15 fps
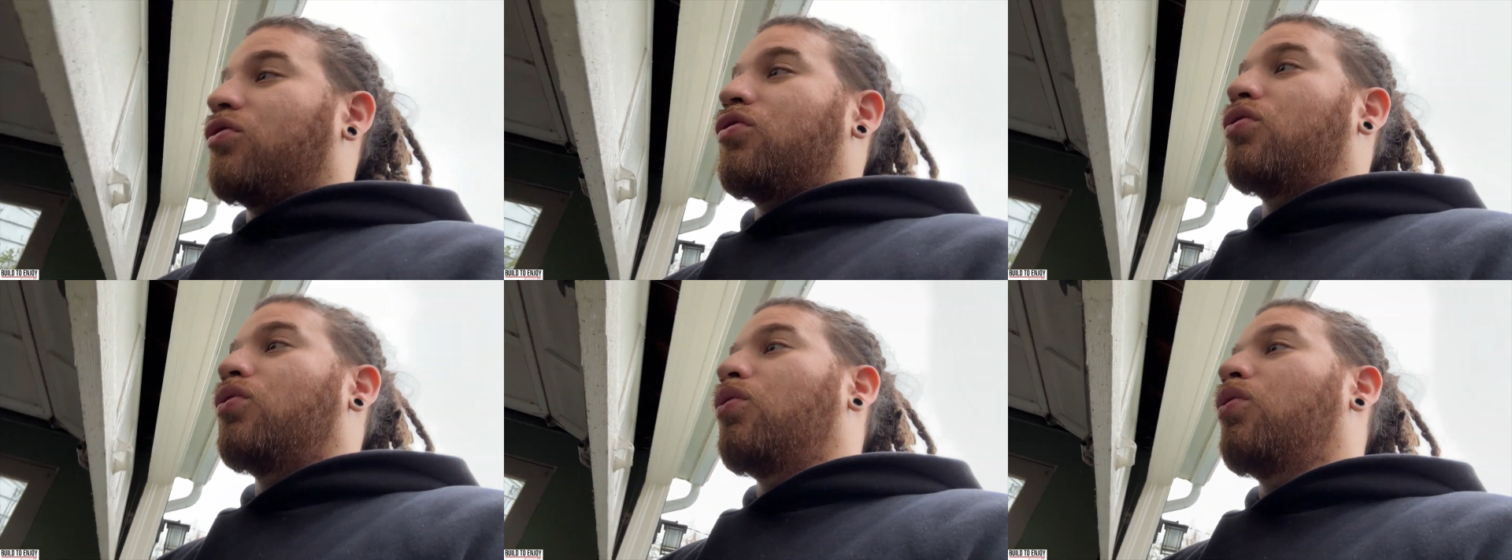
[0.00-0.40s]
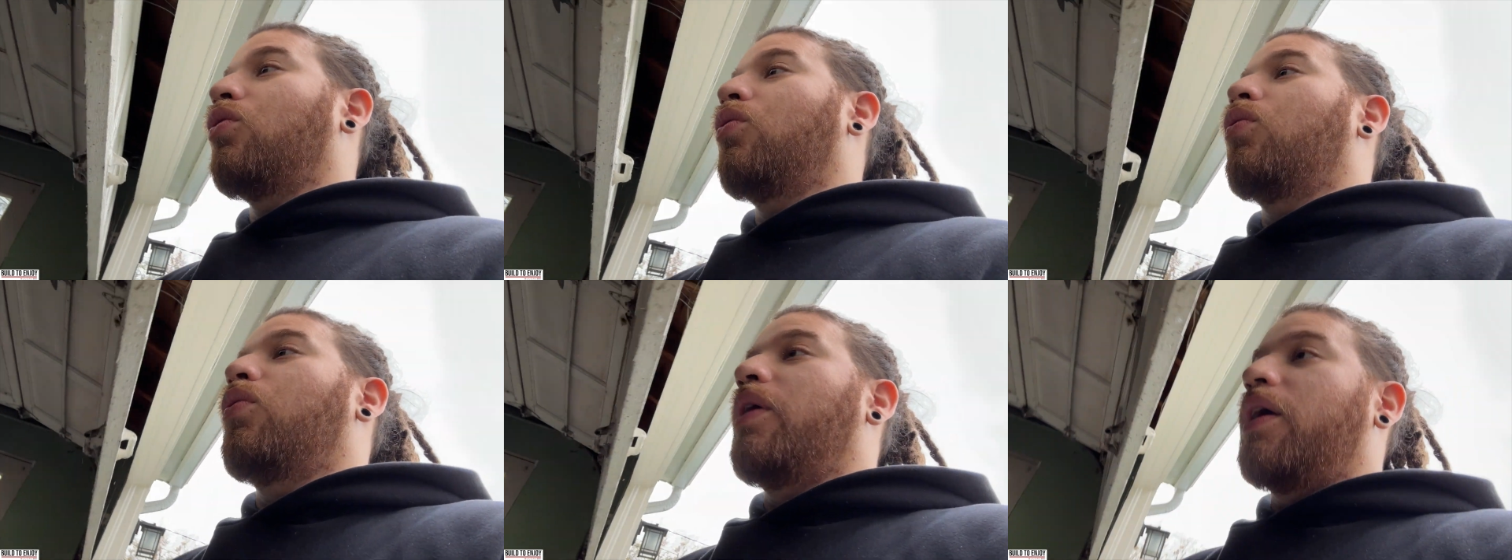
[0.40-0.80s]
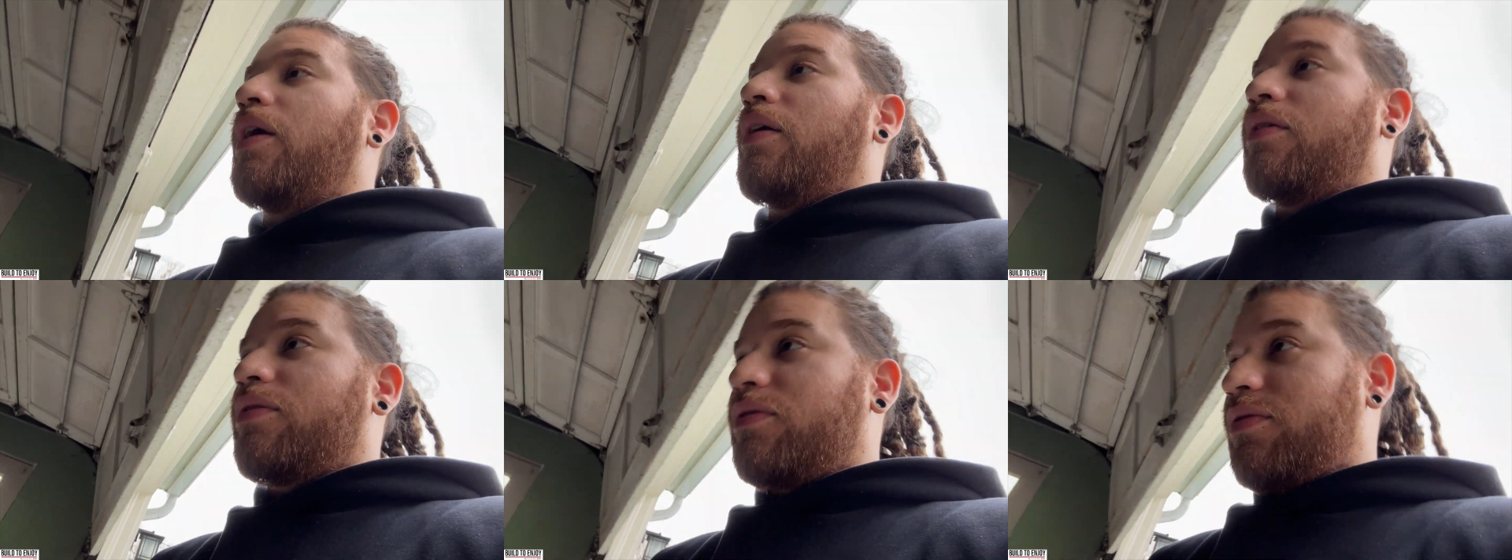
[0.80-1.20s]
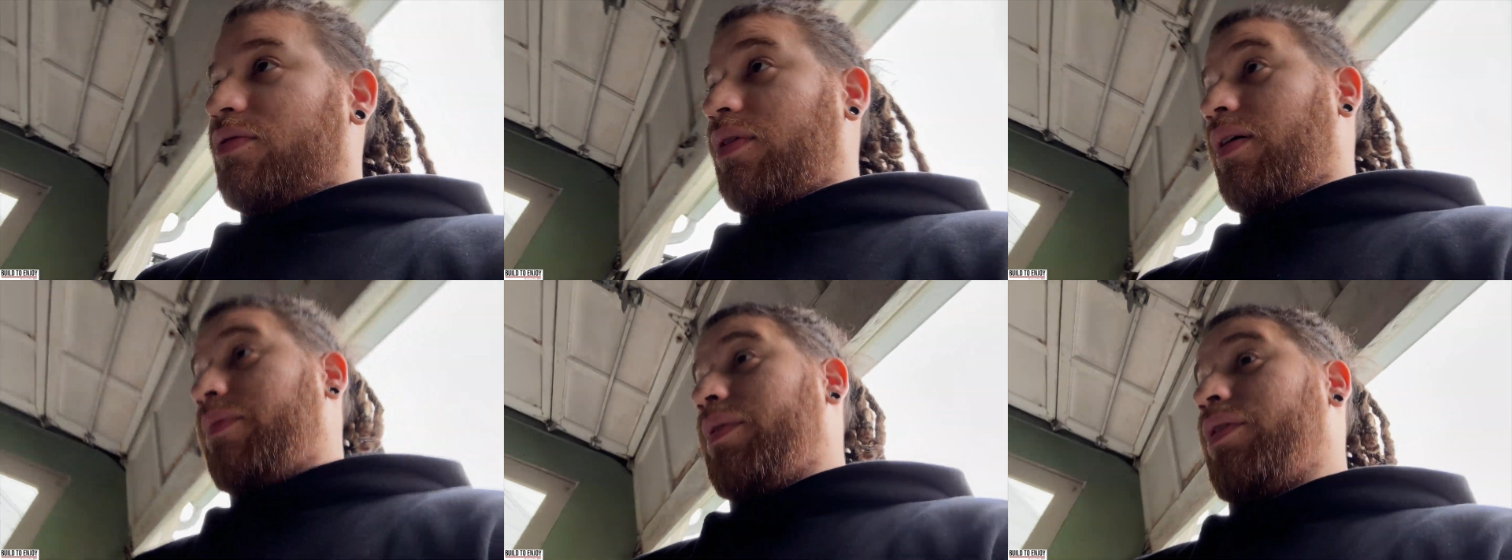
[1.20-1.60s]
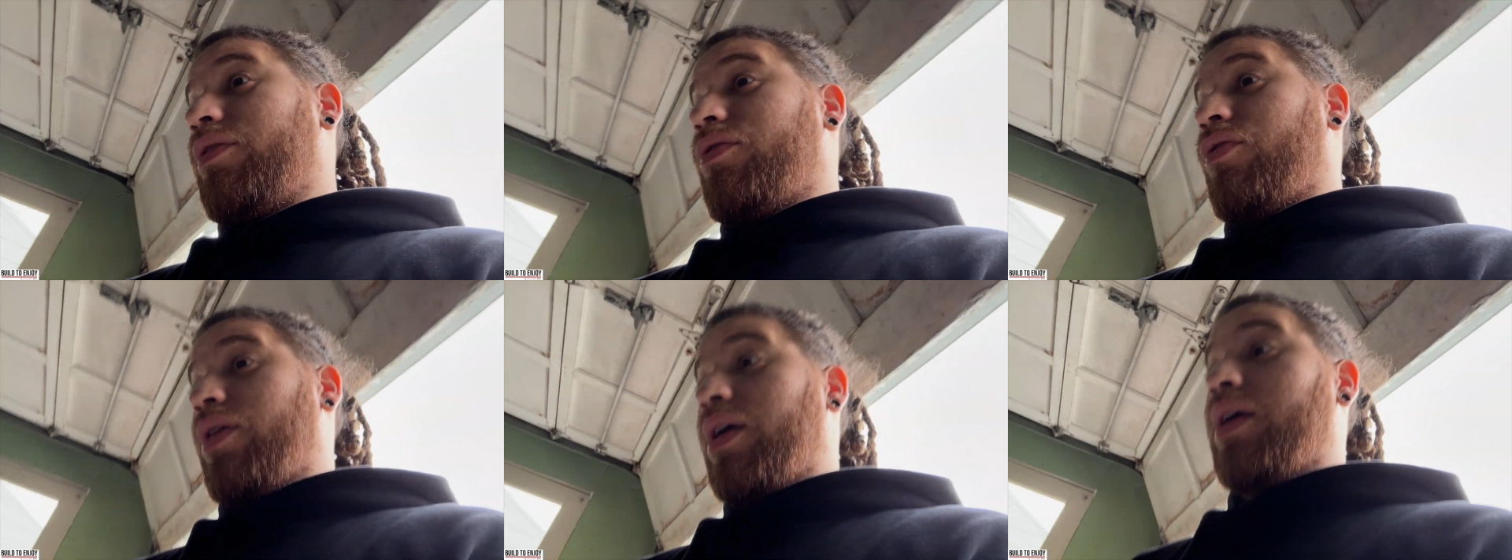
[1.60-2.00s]
2 weeks. I've been
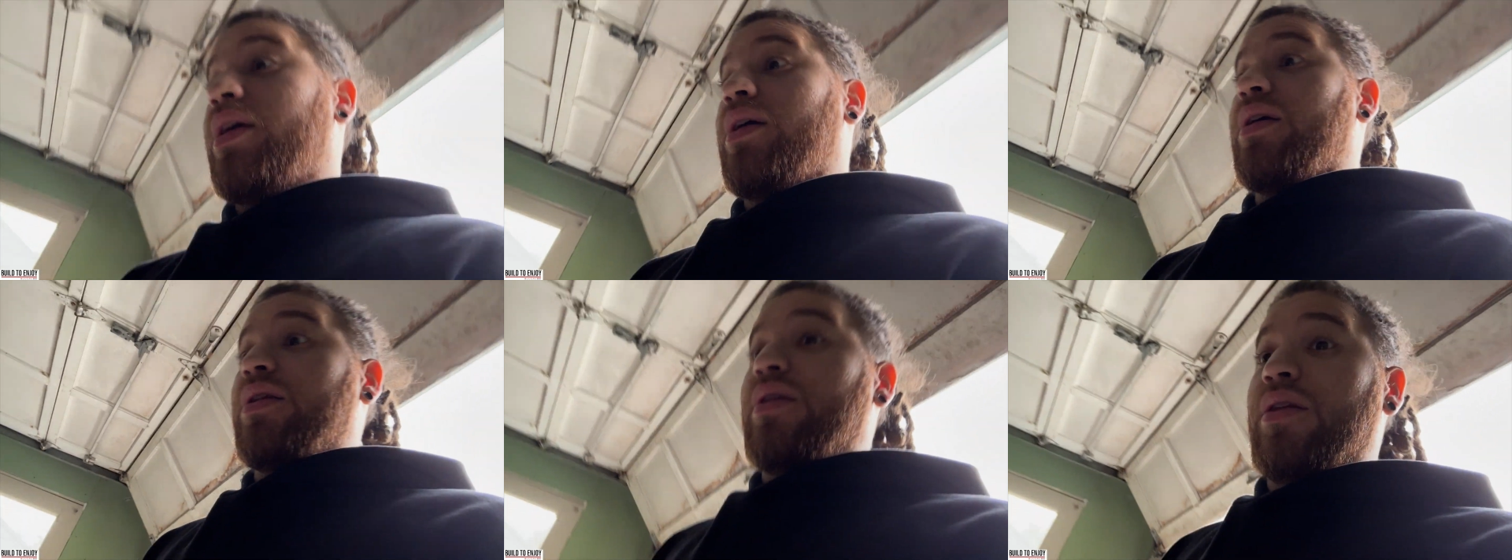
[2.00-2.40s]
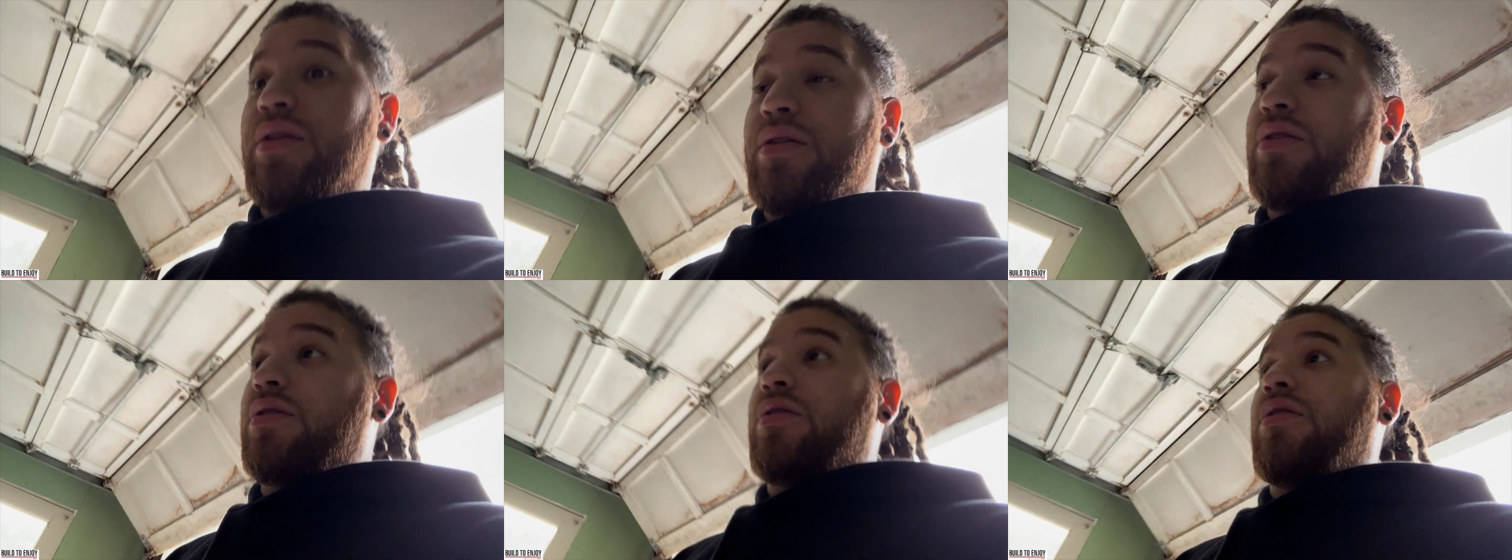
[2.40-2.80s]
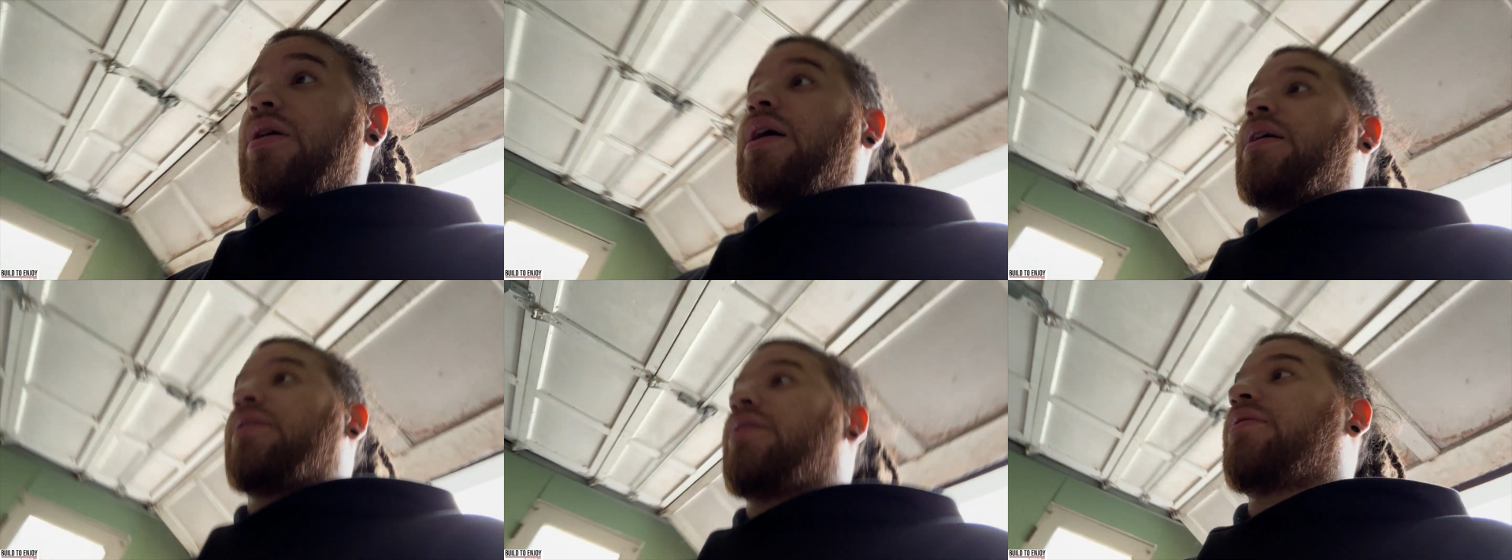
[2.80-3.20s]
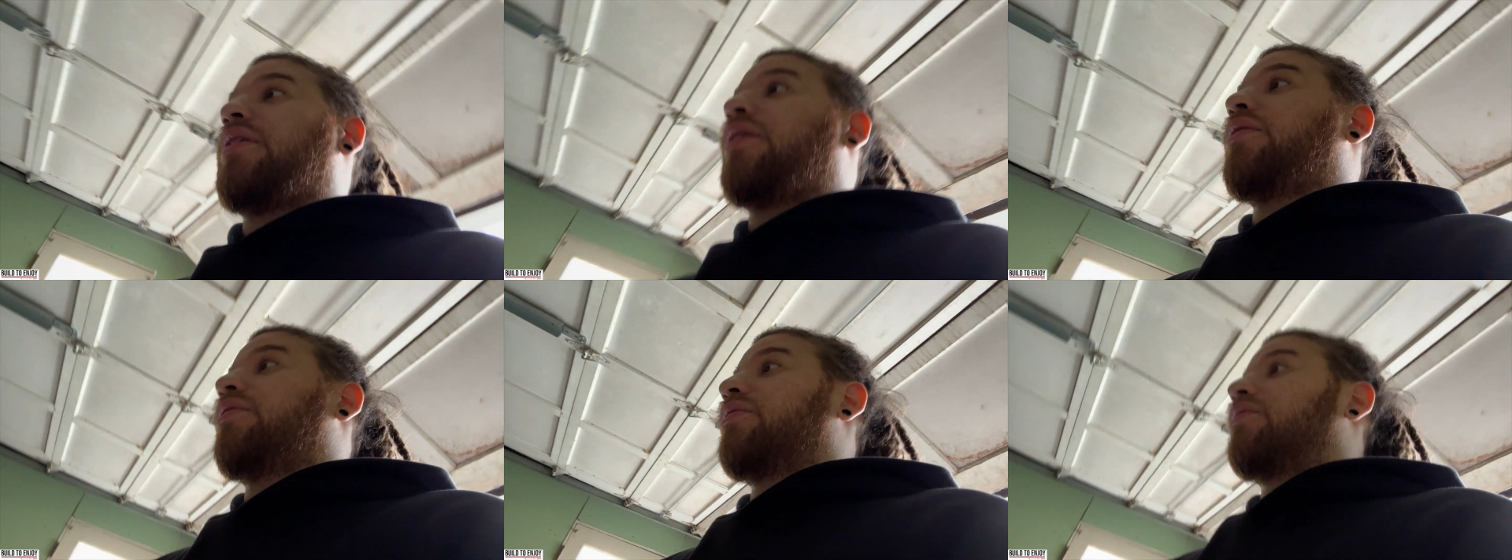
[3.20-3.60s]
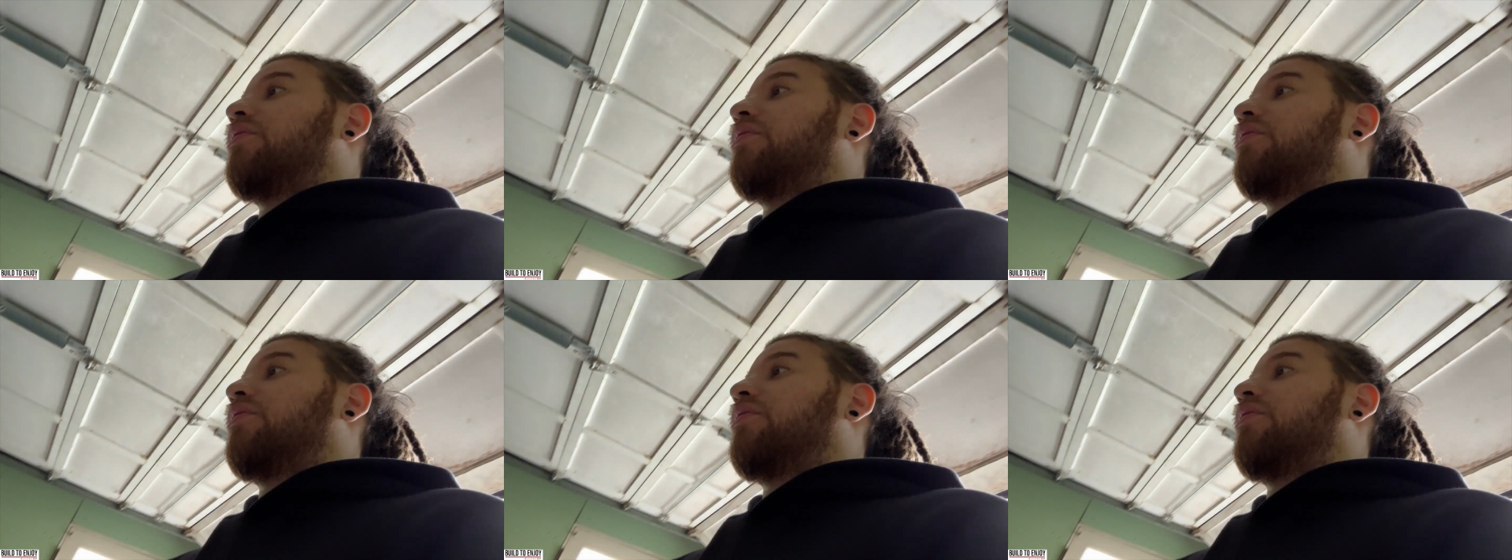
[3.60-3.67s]
cranking at this house,